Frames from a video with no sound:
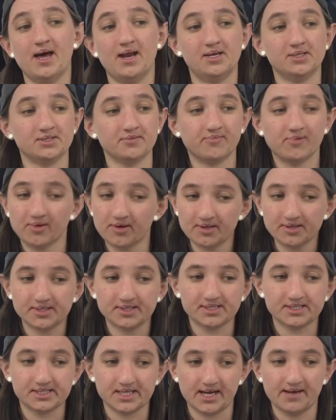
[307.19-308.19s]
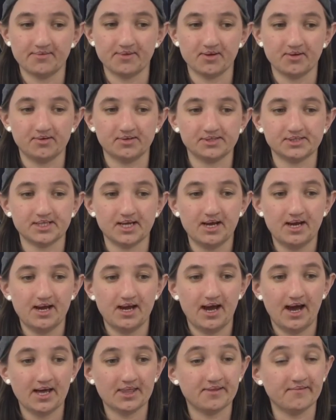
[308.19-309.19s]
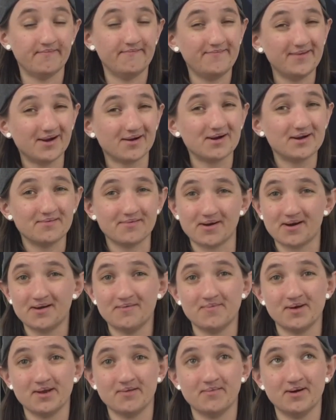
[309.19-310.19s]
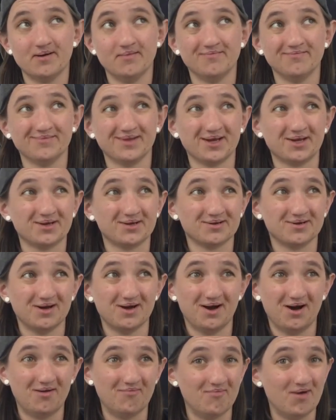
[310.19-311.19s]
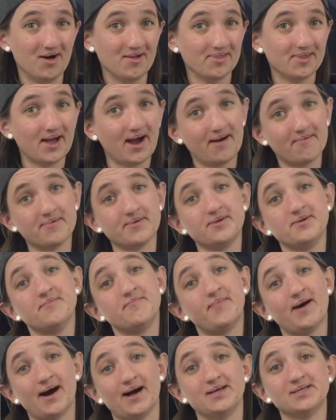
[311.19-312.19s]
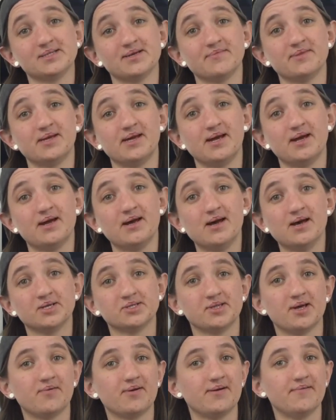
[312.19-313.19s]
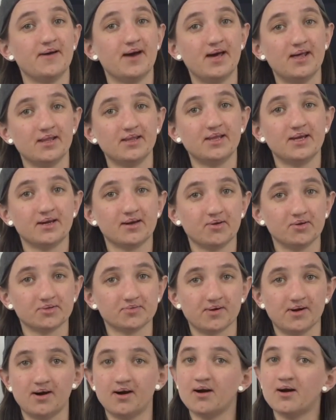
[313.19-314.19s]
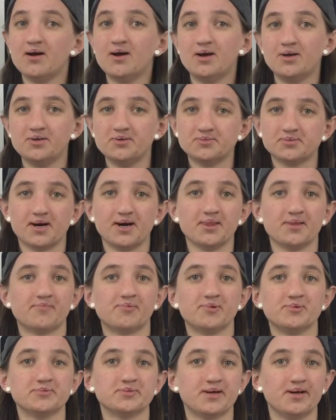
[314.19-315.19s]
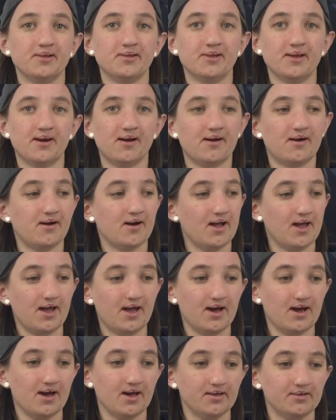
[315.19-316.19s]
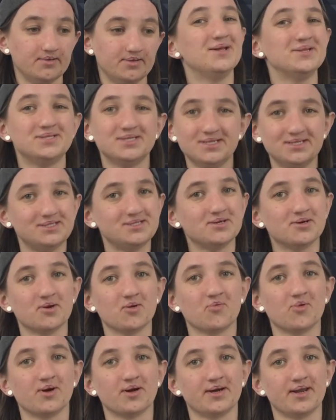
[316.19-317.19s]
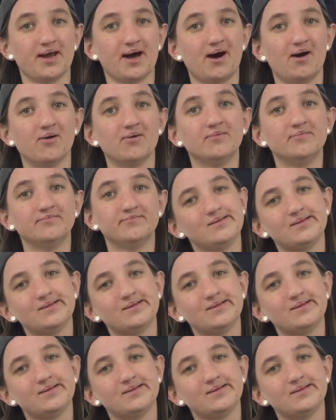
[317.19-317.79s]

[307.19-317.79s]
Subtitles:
And it's important to save those at the very, very minimum, like a month after you buy something, so that way if anything goes wrong, you've got the proof right there and it's easier to work it out.